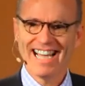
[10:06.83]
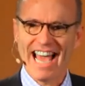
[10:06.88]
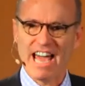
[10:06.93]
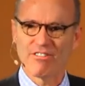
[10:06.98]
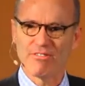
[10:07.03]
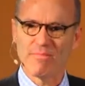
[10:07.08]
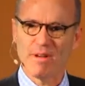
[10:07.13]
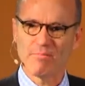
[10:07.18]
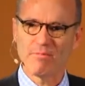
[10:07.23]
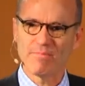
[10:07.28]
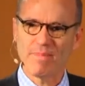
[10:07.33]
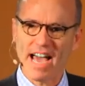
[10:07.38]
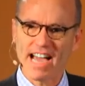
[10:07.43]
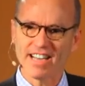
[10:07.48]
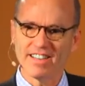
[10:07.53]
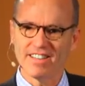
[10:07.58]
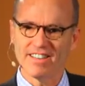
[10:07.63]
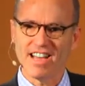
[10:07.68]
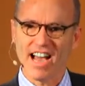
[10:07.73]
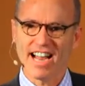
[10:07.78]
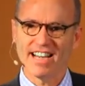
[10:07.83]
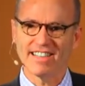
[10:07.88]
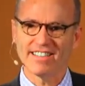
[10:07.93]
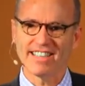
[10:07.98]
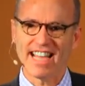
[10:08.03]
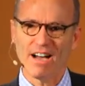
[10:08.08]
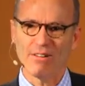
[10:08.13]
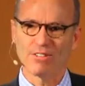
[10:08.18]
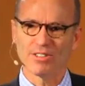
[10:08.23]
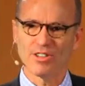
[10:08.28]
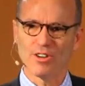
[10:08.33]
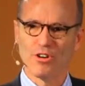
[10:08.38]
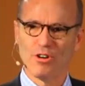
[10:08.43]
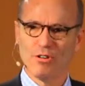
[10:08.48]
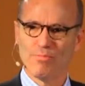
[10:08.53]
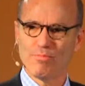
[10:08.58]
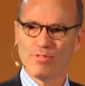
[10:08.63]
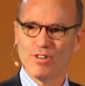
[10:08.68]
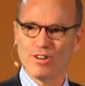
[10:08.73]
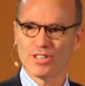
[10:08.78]
And remember back in the 90s, that was the
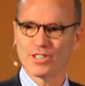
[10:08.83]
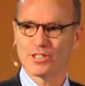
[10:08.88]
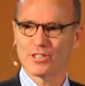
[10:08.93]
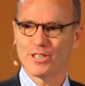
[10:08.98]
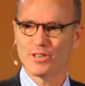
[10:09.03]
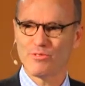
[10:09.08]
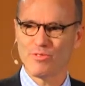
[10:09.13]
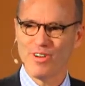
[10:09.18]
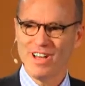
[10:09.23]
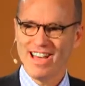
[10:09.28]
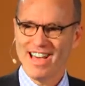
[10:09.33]
whole push, that